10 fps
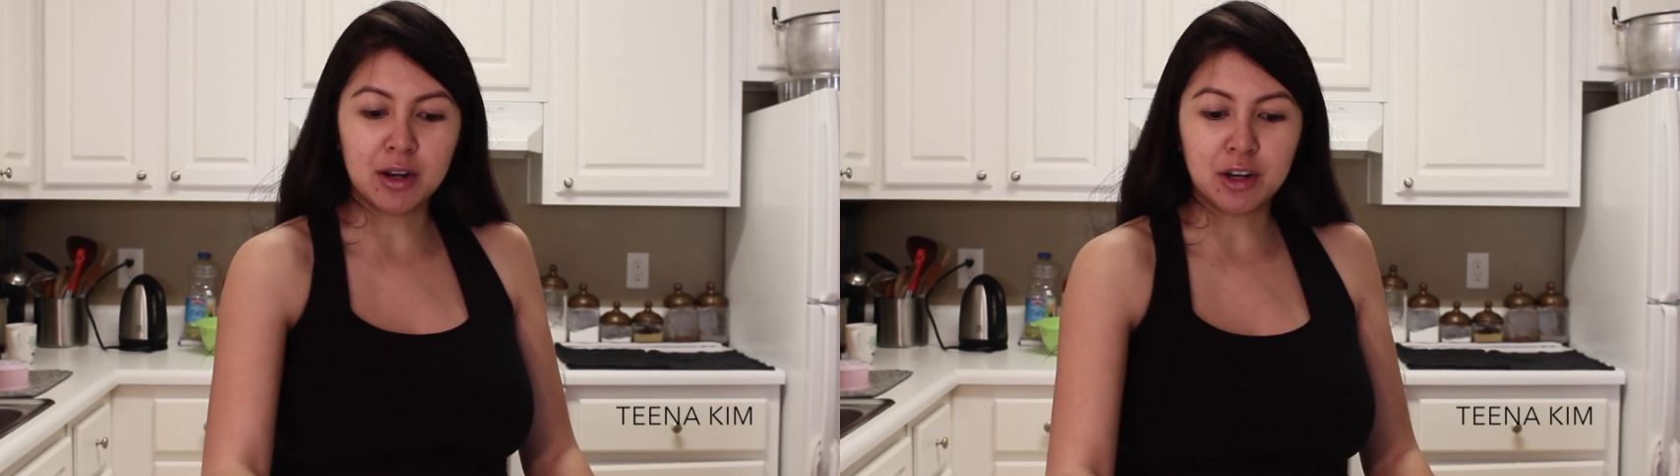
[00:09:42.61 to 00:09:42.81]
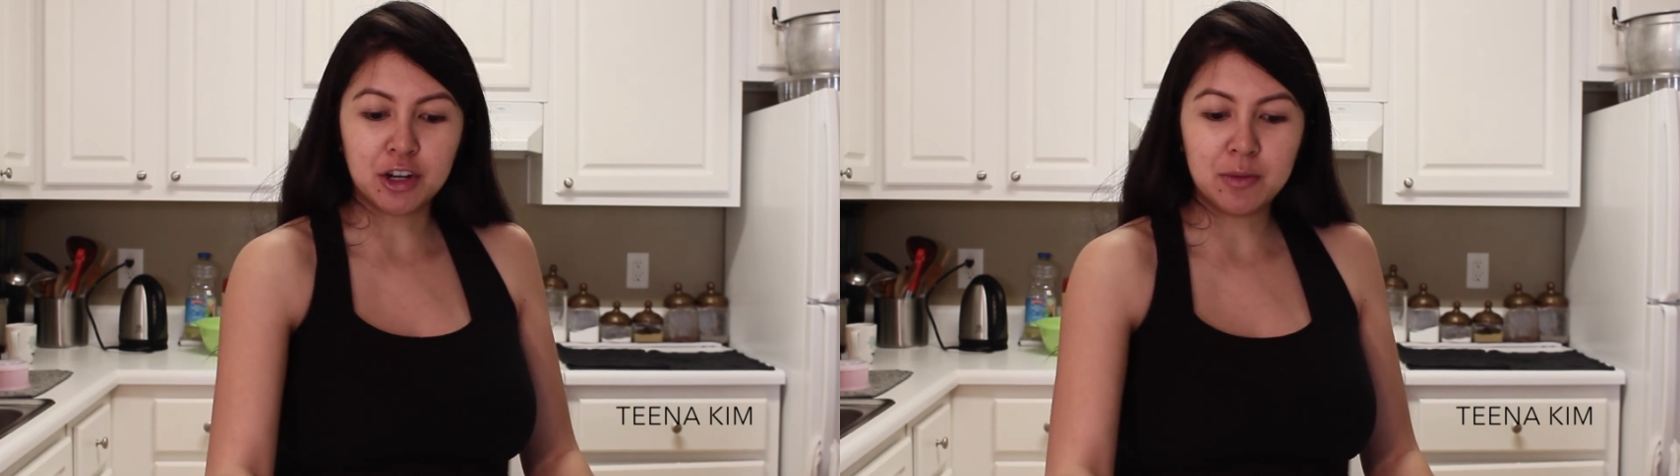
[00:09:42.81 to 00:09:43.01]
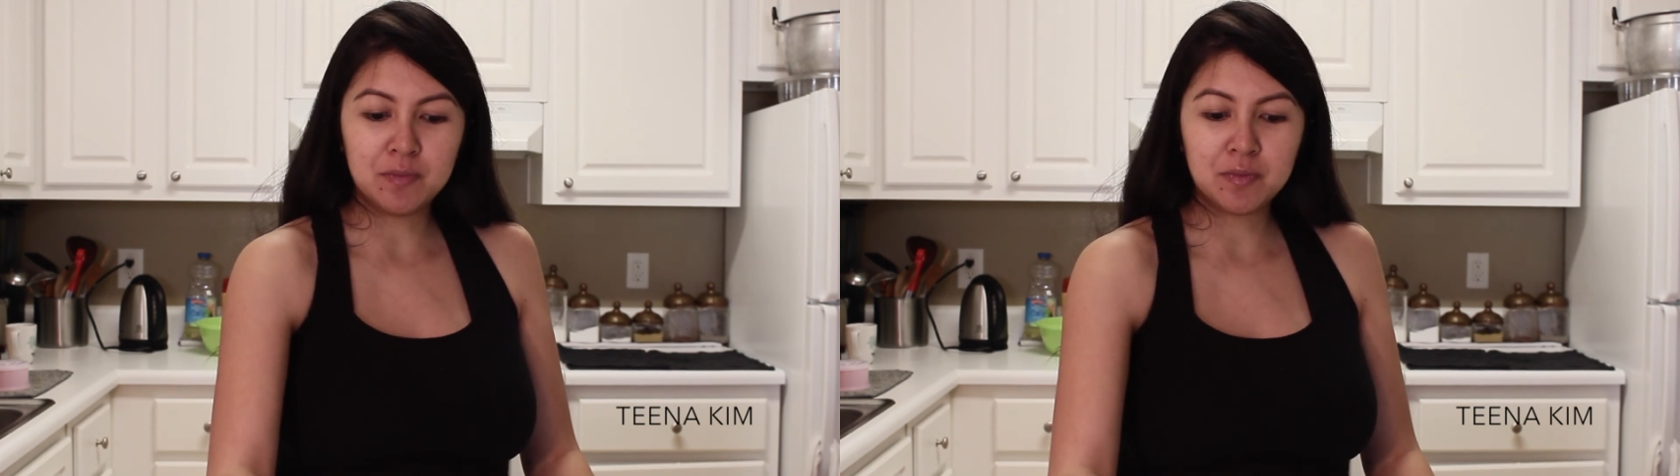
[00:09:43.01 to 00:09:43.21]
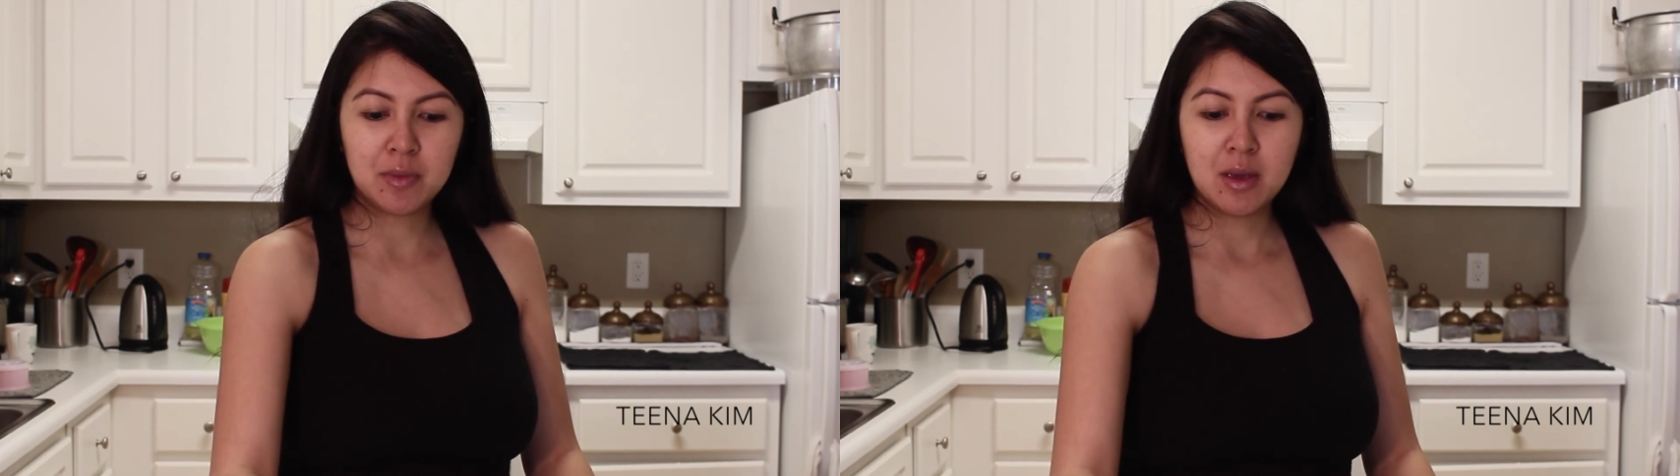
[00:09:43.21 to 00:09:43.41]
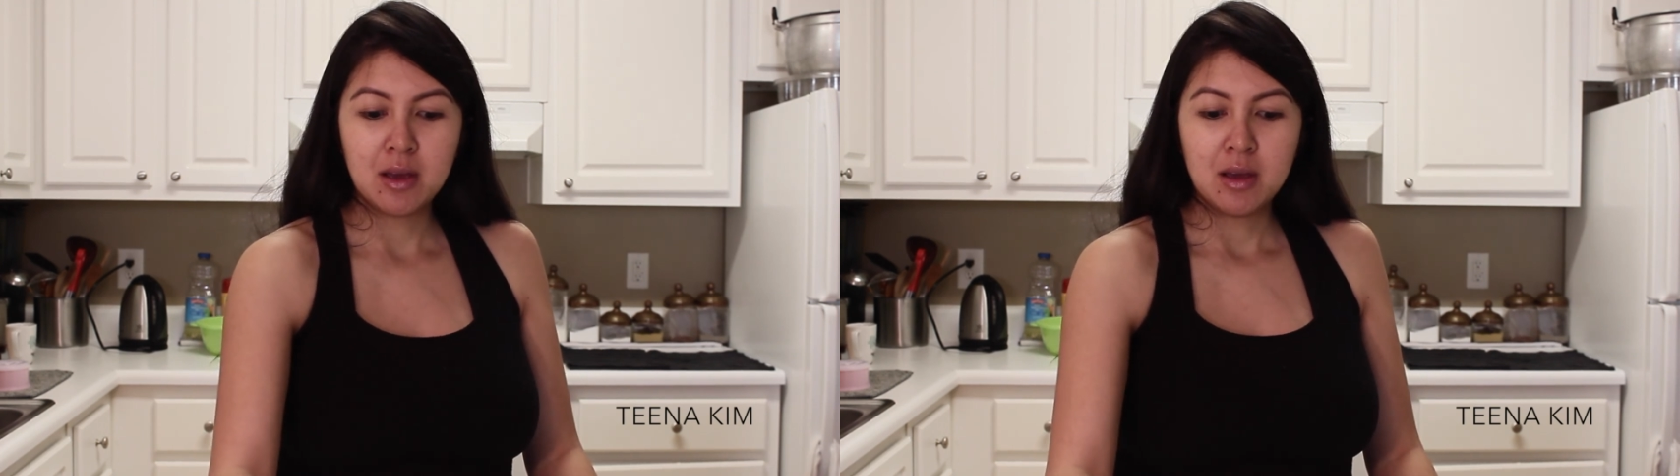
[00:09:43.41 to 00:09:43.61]
dish?
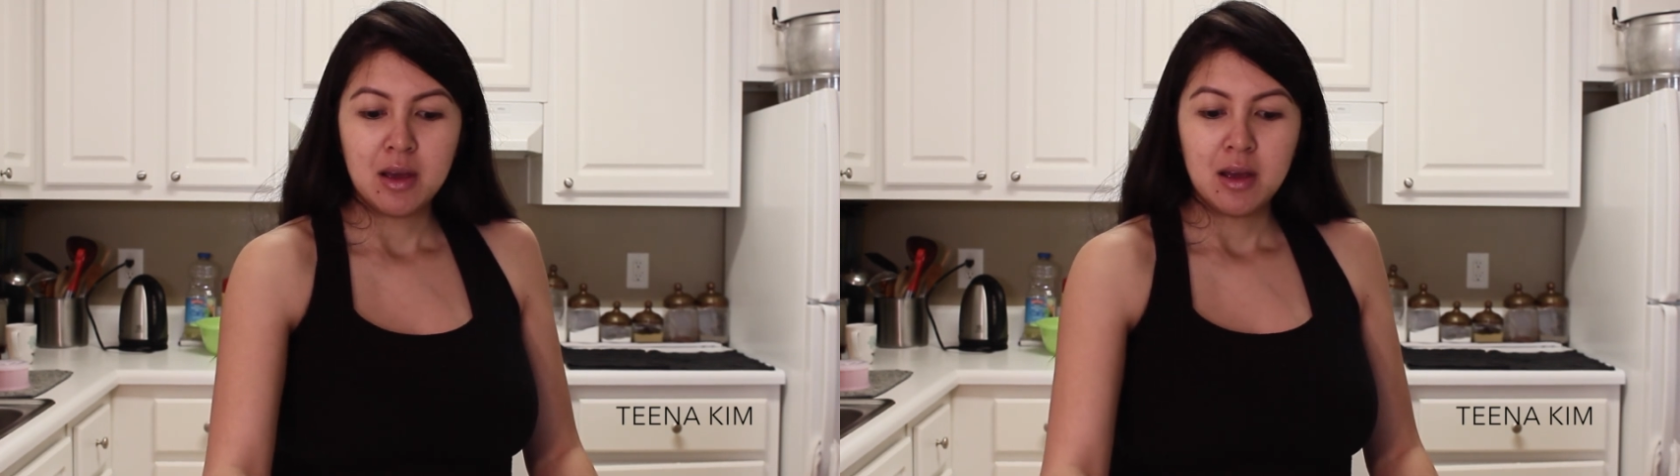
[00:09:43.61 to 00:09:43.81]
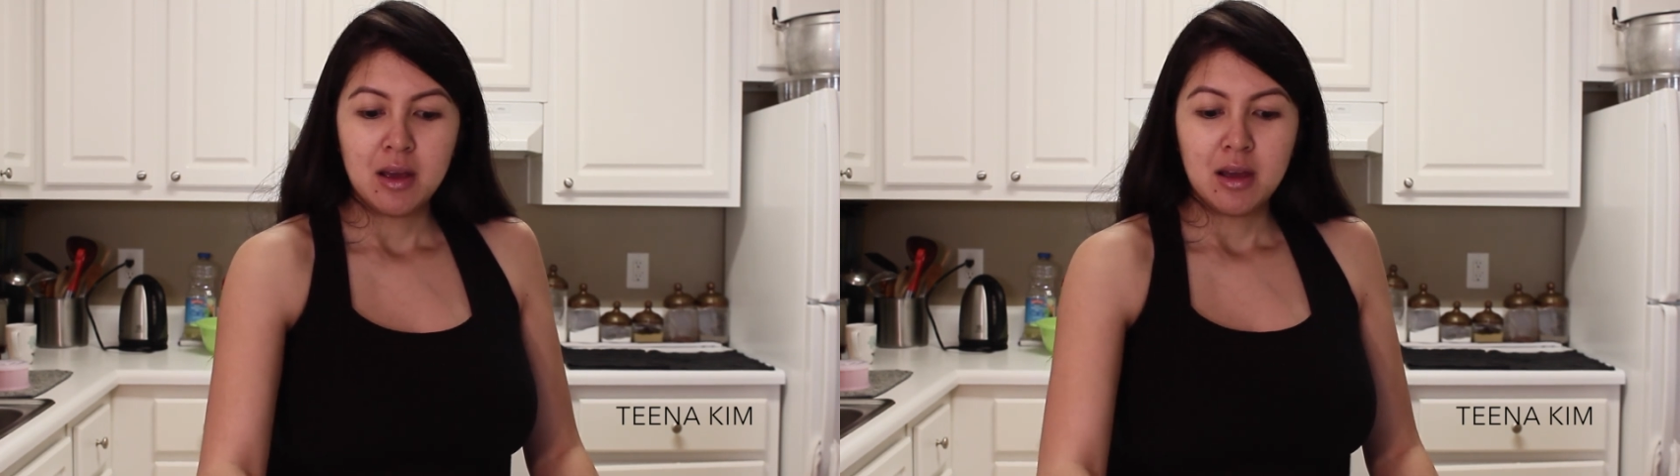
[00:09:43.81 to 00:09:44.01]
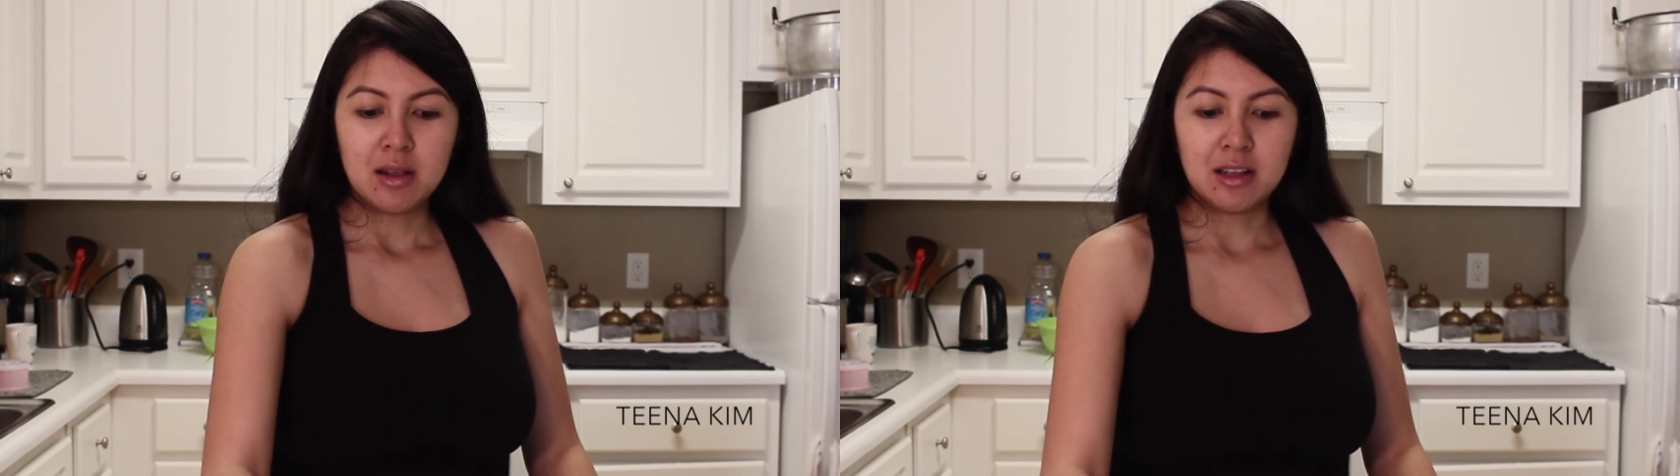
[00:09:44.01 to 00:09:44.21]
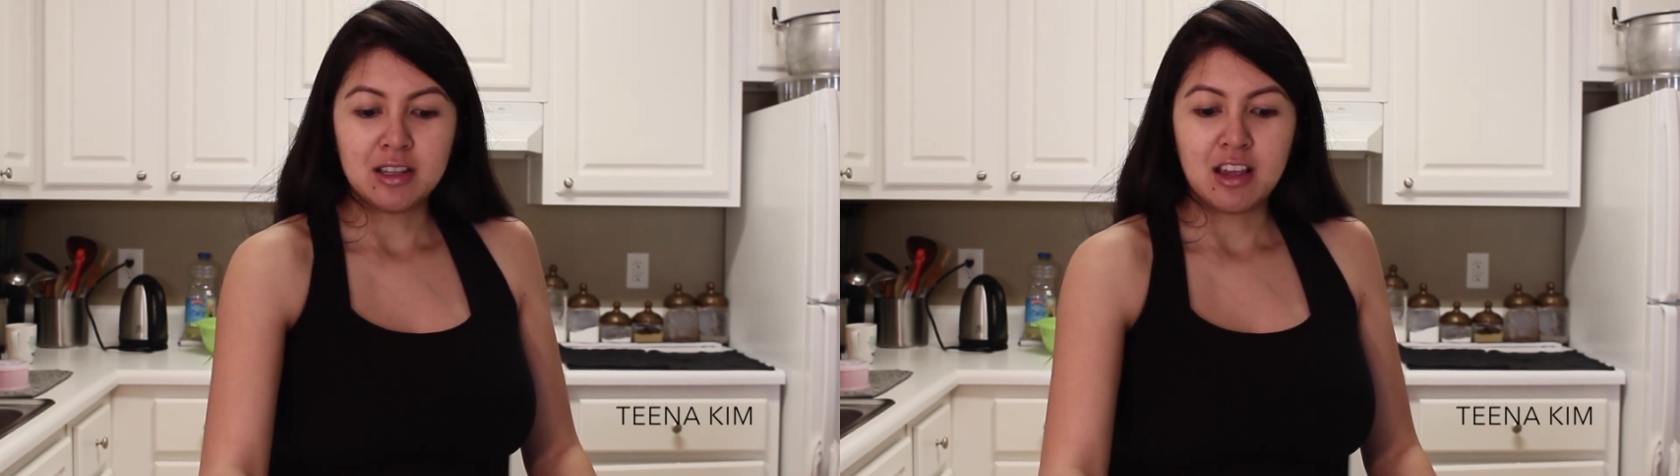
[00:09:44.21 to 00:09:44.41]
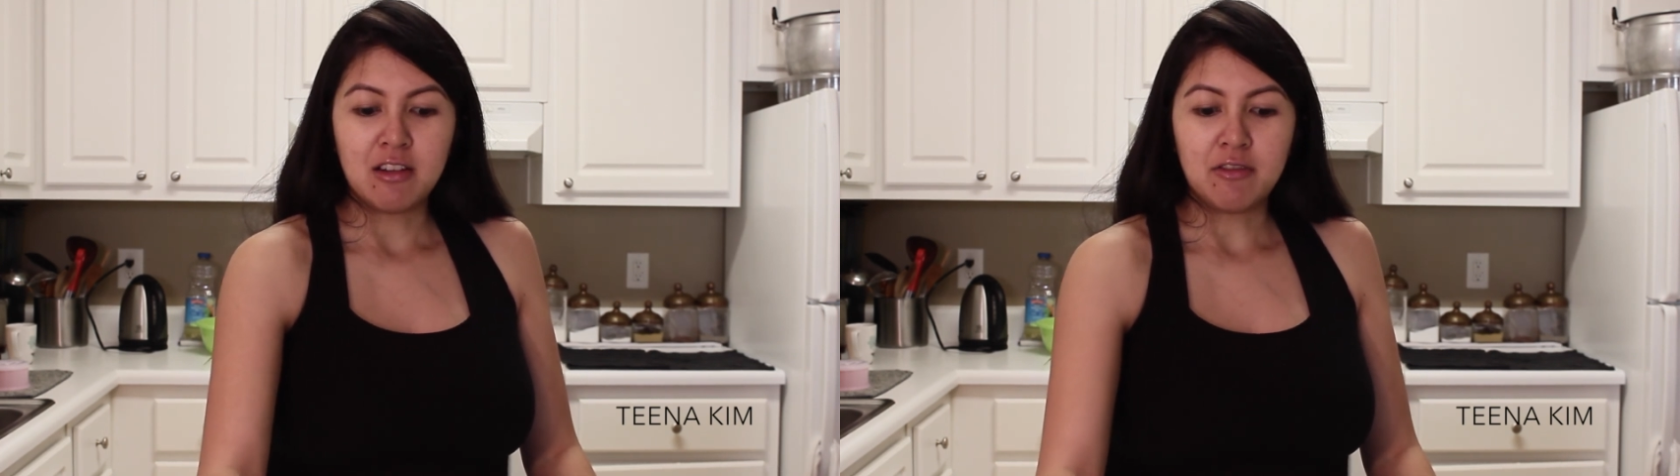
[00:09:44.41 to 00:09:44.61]
Let's
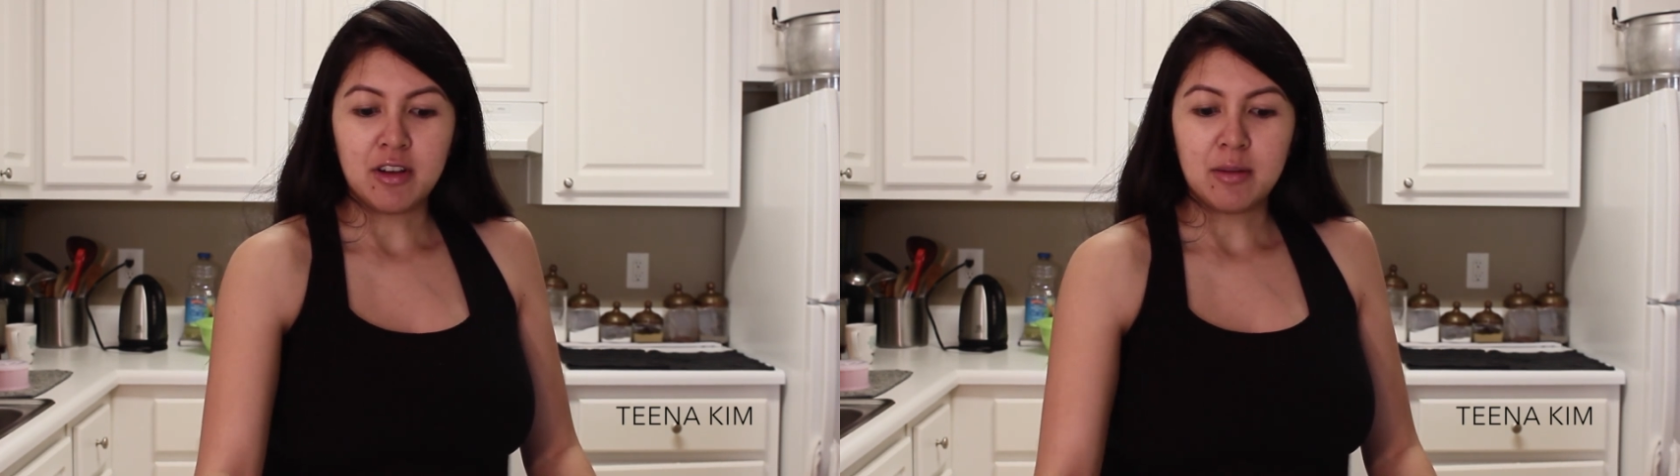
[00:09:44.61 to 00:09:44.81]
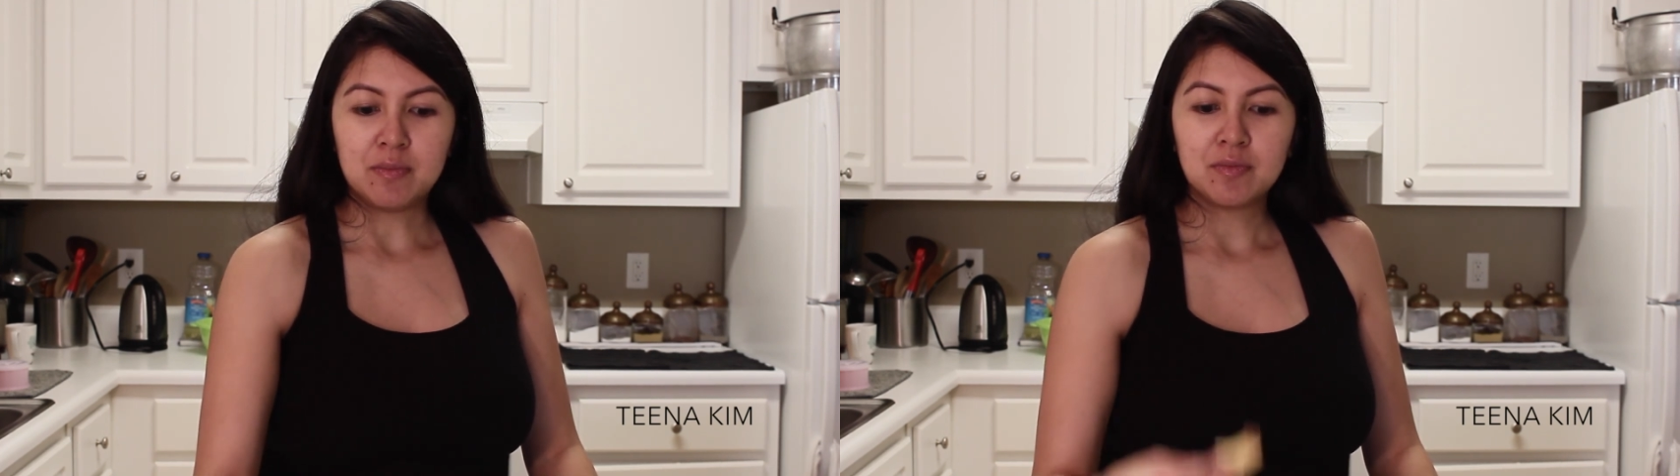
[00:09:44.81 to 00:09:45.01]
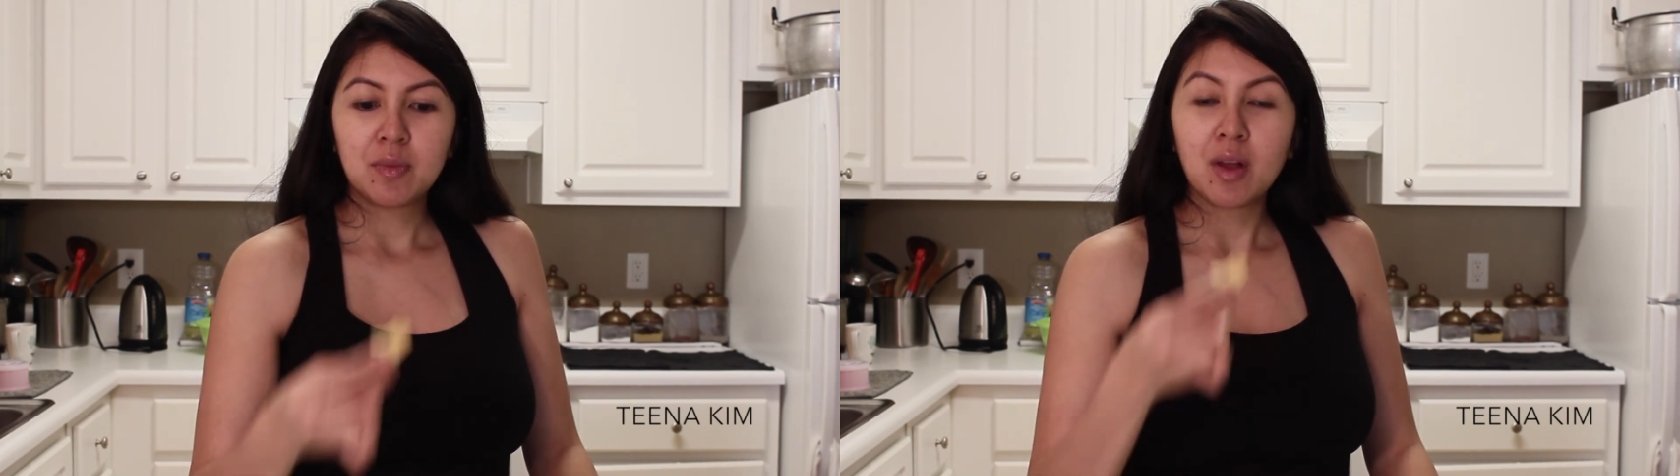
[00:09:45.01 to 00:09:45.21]
see if I